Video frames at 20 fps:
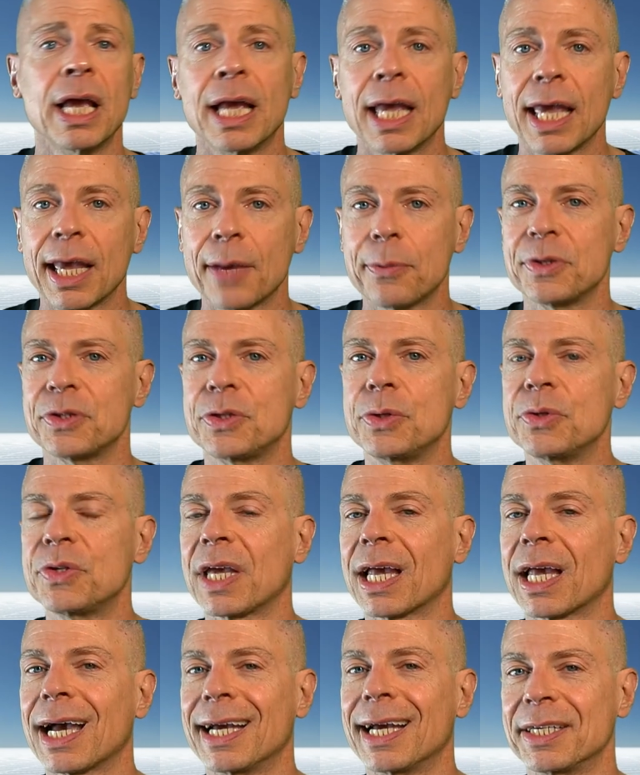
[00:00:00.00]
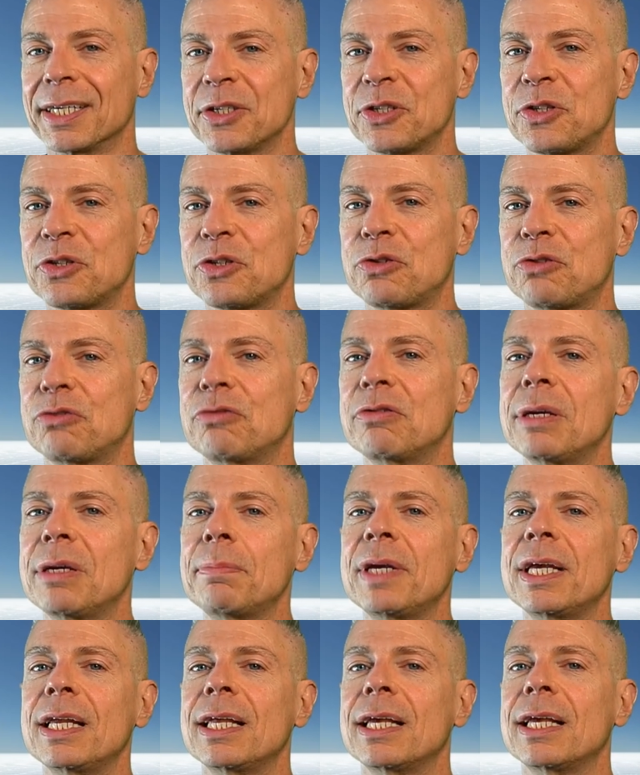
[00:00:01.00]
It was using a
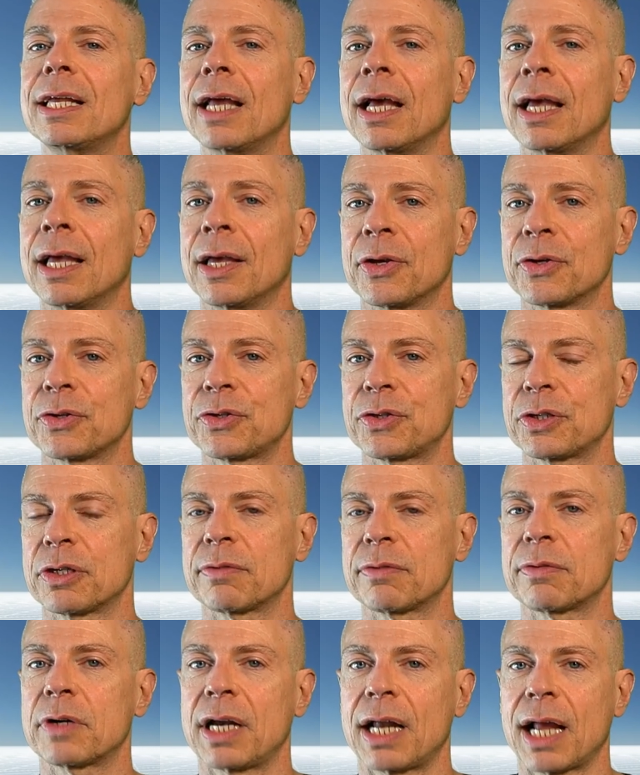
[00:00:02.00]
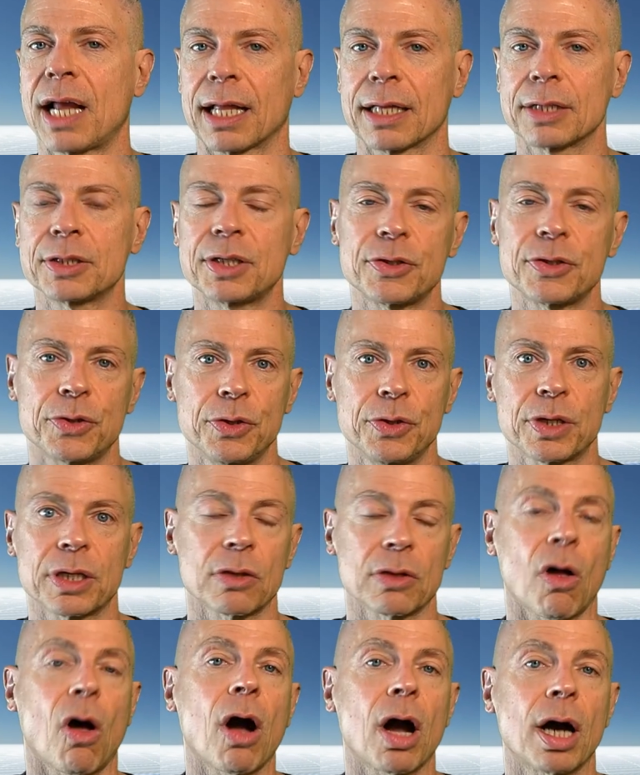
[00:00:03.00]
distributed server analogy, so you could
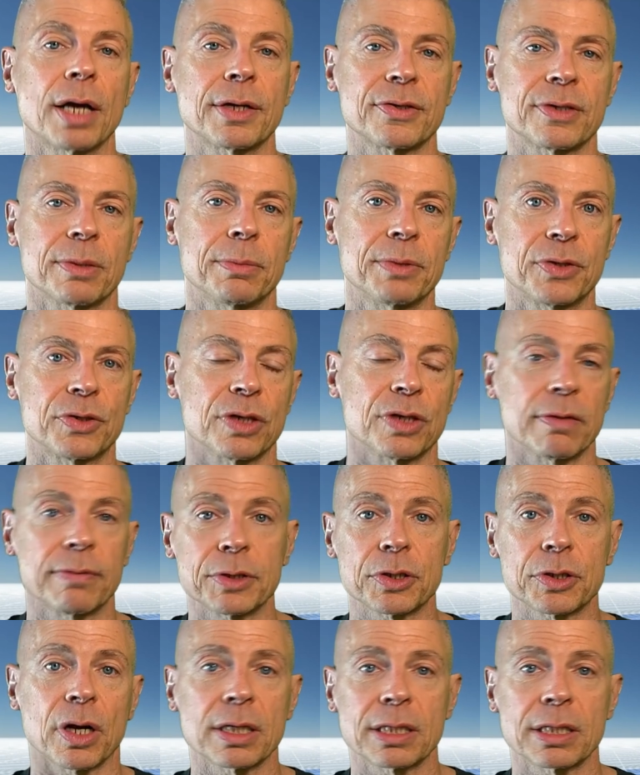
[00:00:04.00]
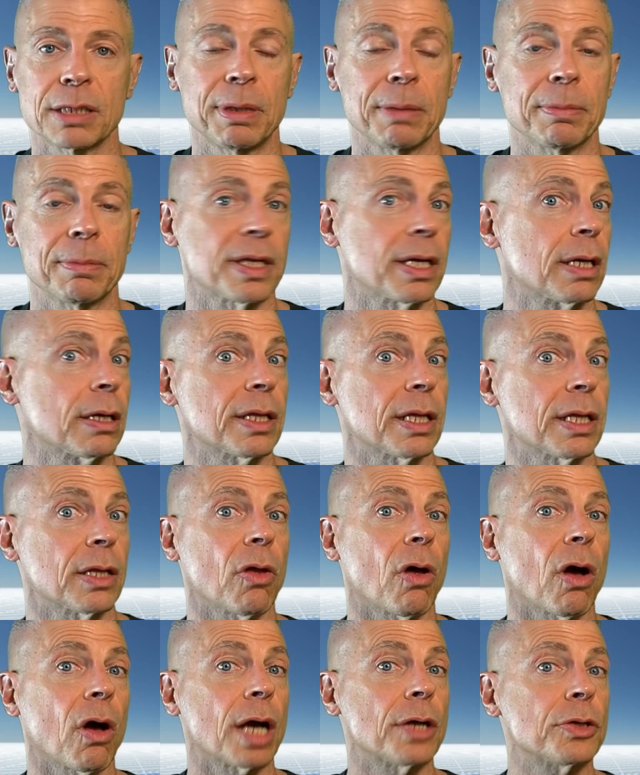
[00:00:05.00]
log onto someone's server, talk to the people there, and then
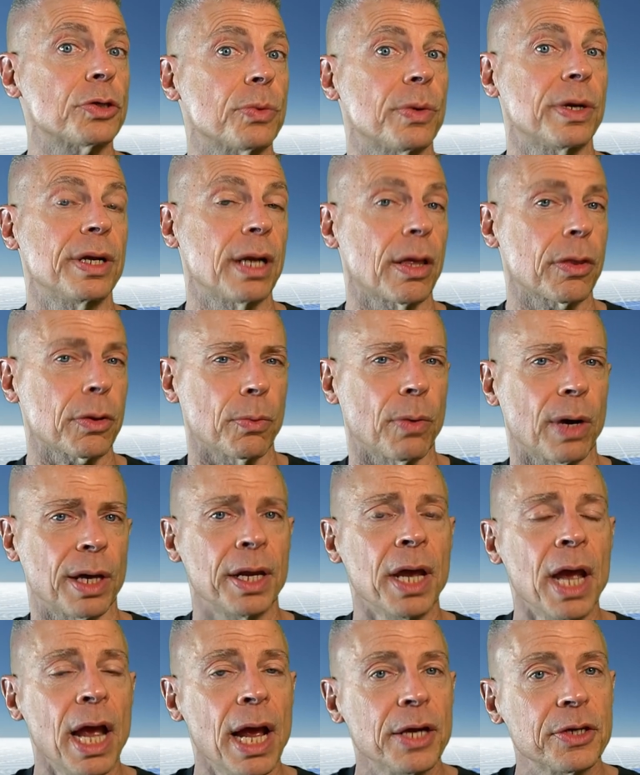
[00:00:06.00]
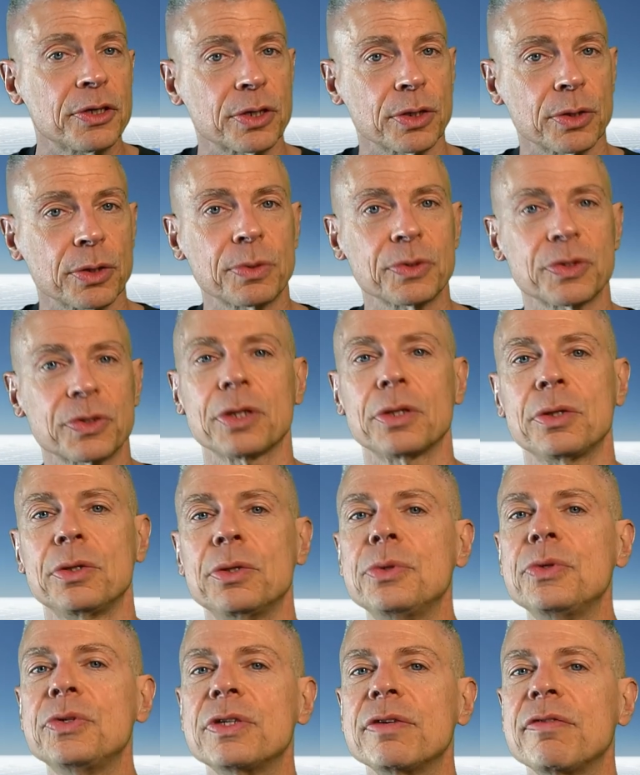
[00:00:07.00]
log onto another one. So there was a
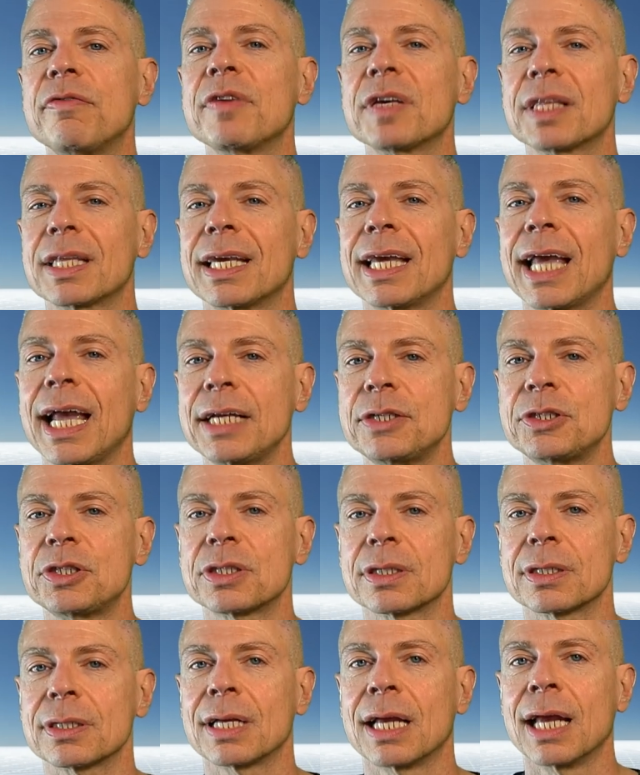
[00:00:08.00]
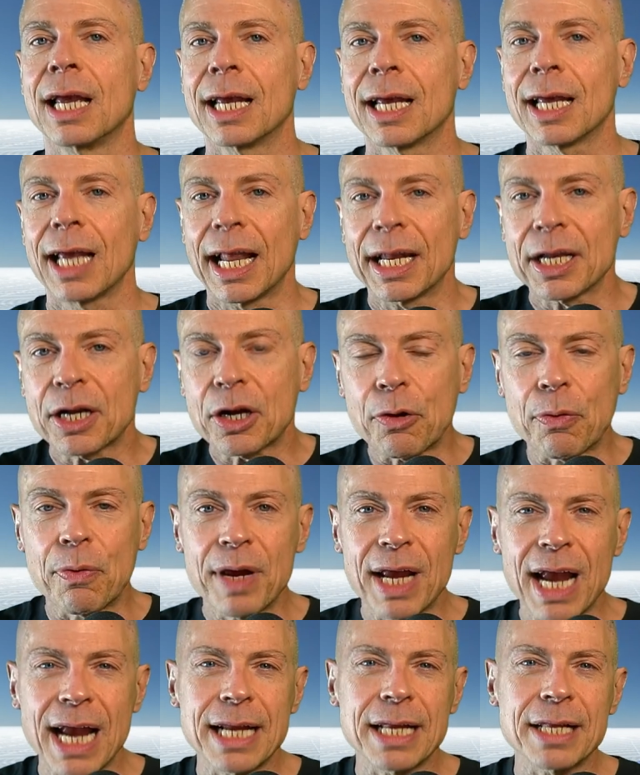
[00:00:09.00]
loose affiliation, and it
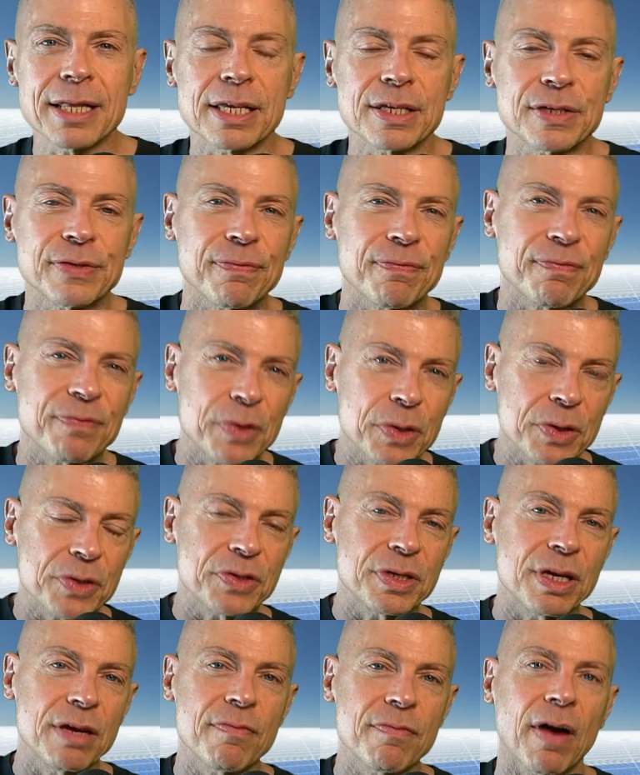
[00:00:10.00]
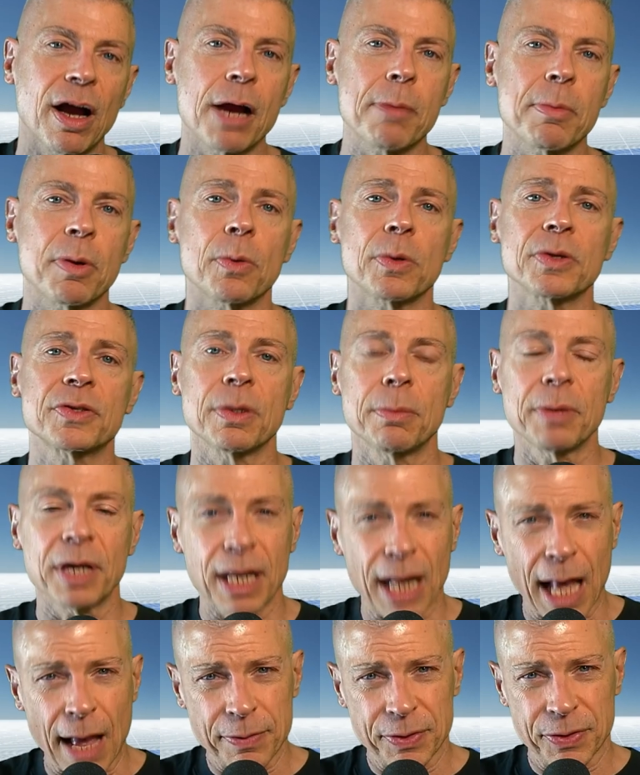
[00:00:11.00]
created this first environment where someone
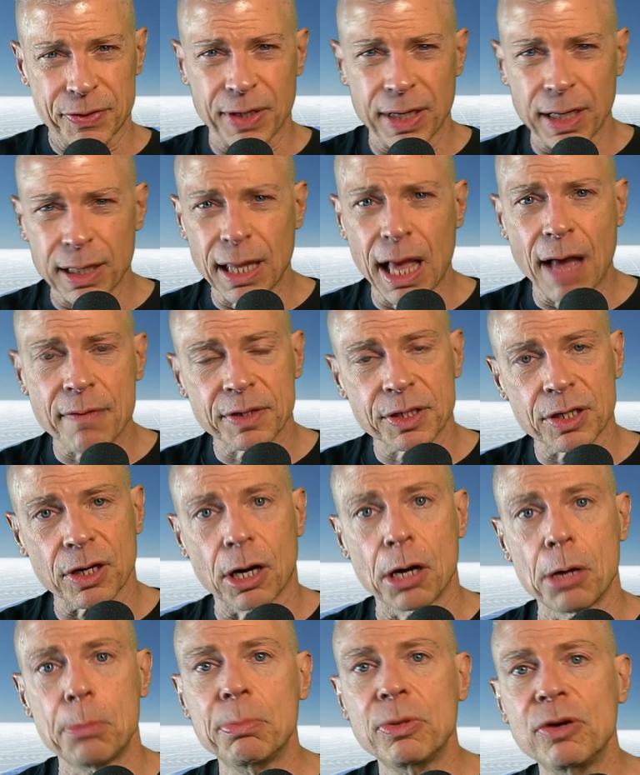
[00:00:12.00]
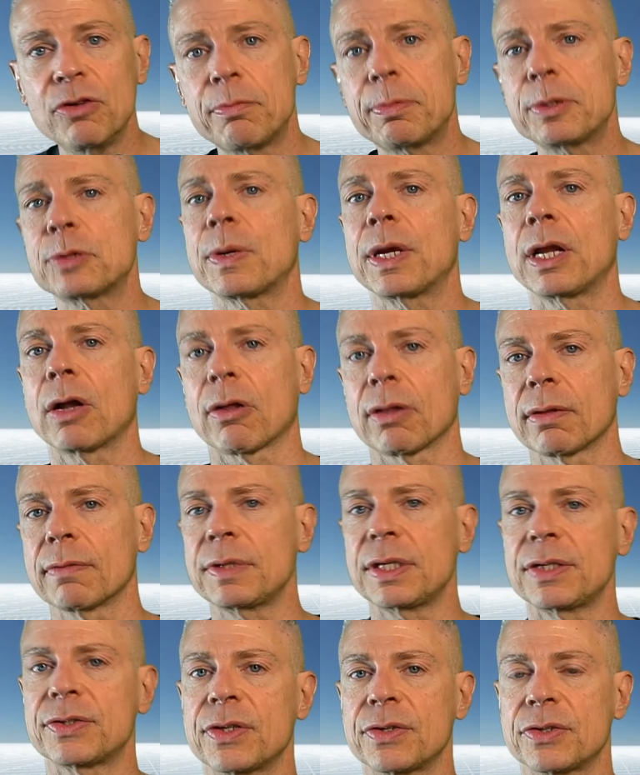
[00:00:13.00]
could have a single avatar and move between all of
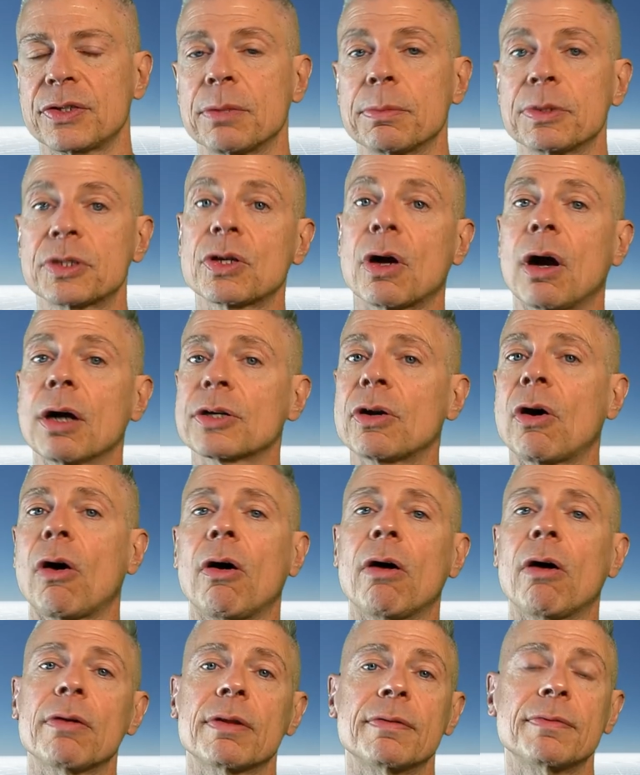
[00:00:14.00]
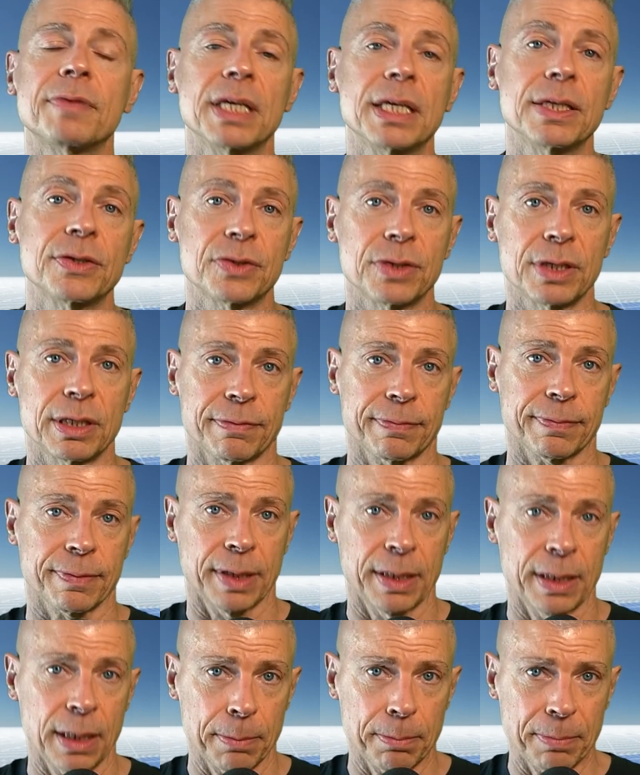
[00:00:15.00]
these systems, talk to all of these
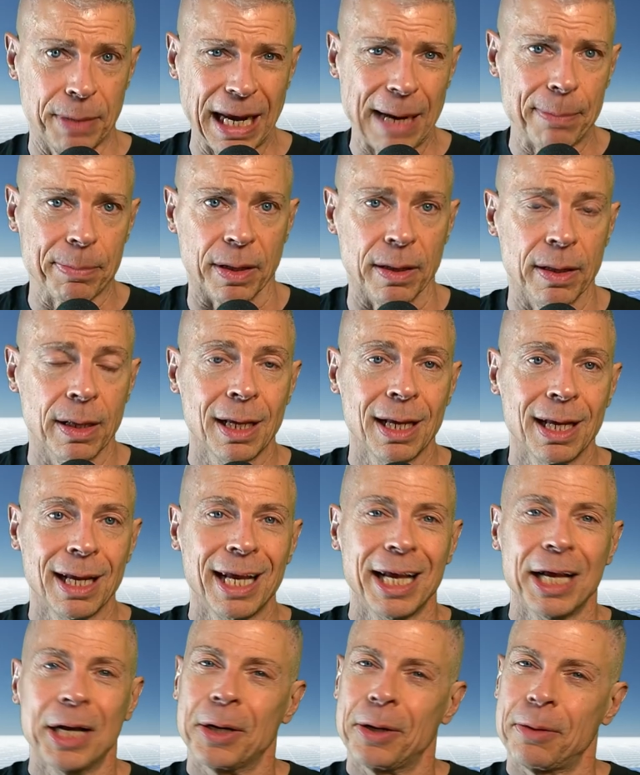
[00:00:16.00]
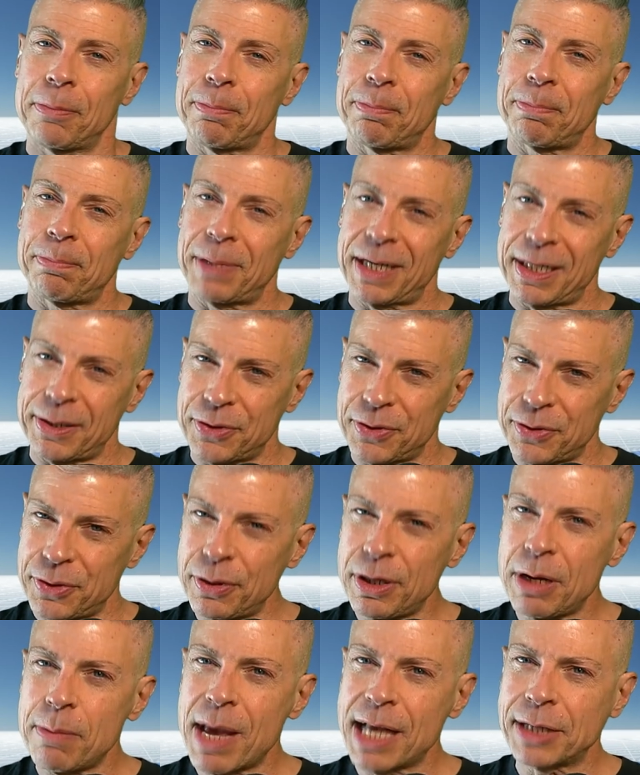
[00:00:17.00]
different people. But it's
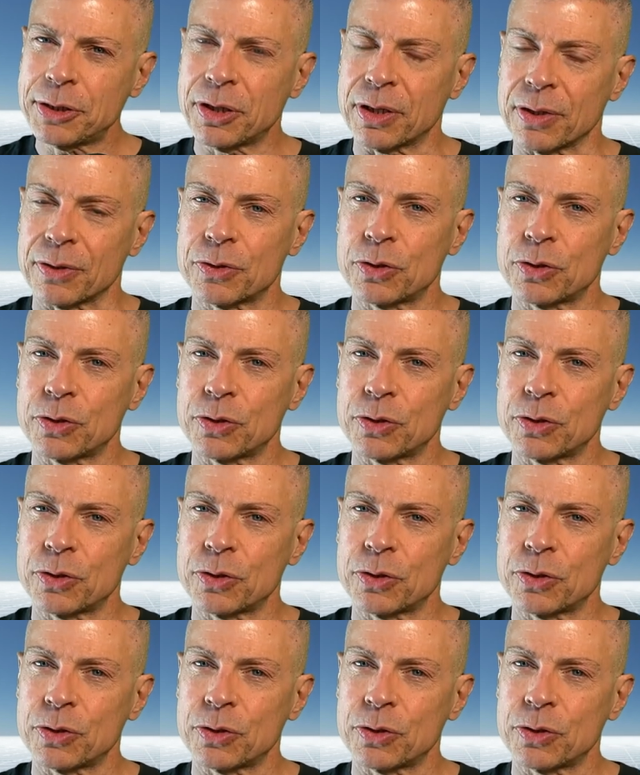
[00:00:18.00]
two-dimensional.